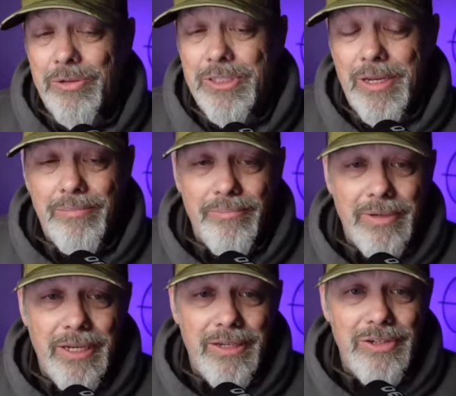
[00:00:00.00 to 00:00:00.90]
Some
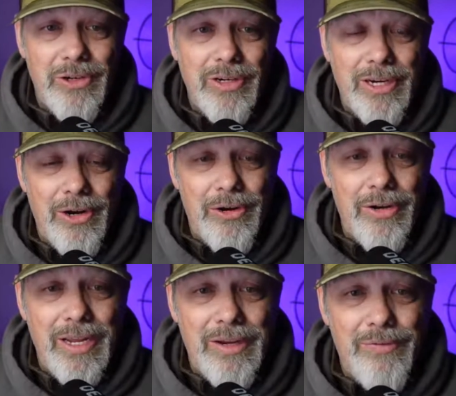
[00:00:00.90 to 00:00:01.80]
can certainly
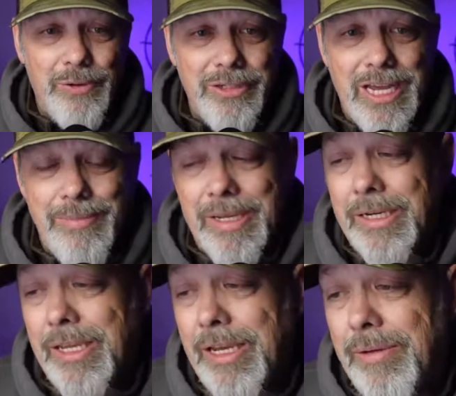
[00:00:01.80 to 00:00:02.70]
earn a full-time
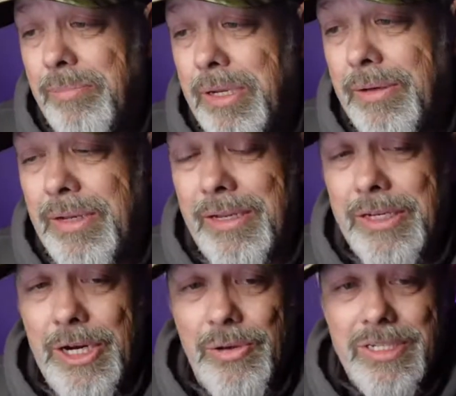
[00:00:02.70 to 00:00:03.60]
income, but
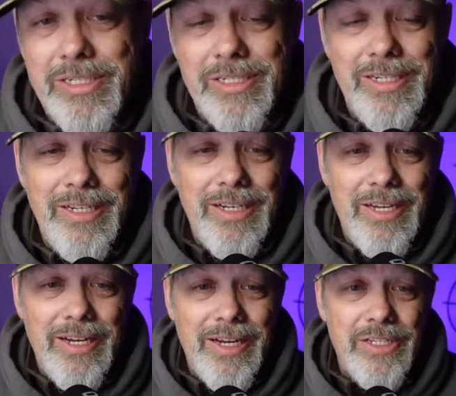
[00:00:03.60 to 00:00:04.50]
it's
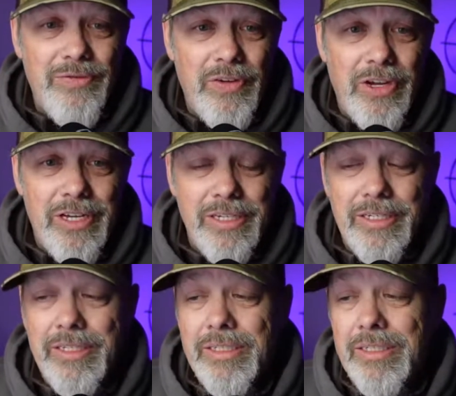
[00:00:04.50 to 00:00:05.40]

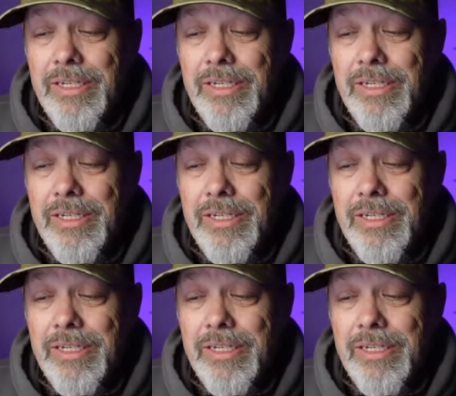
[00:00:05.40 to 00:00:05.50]
fun.